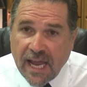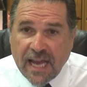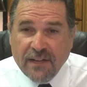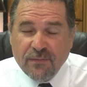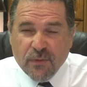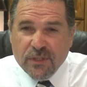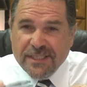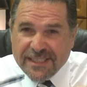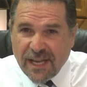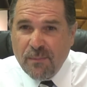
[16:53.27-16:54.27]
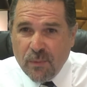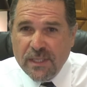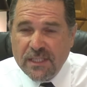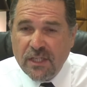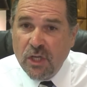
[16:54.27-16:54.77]
And if for some
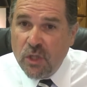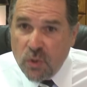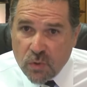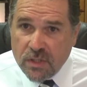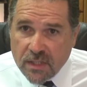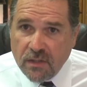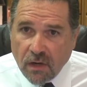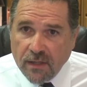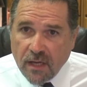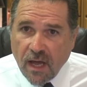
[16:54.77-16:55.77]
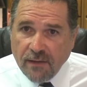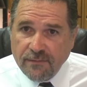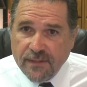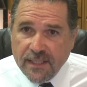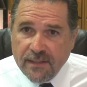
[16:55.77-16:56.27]
reason you still aren't
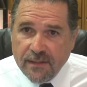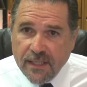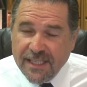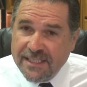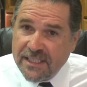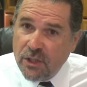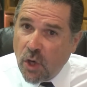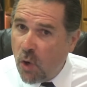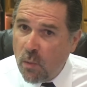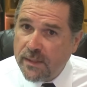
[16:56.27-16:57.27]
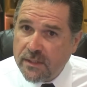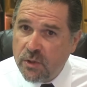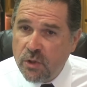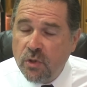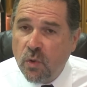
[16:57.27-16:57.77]
confident, you see, you owe it
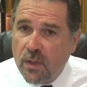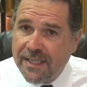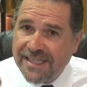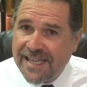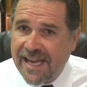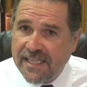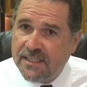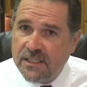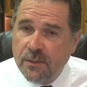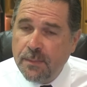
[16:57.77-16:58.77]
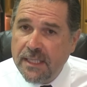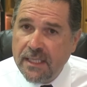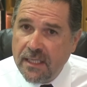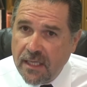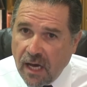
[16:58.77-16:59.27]
to your clients to
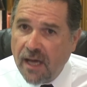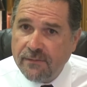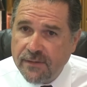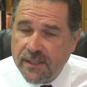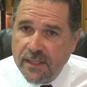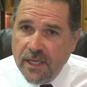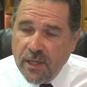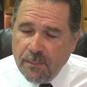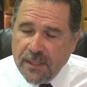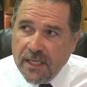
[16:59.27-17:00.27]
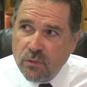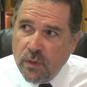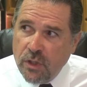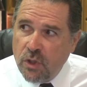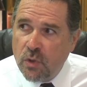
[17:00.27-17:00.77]
be confident, because
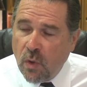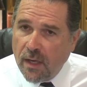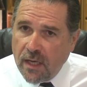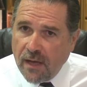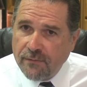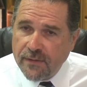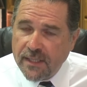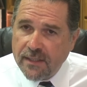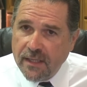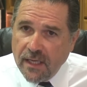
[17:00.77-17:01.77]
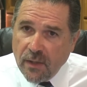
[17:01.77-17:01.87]
when you are confident,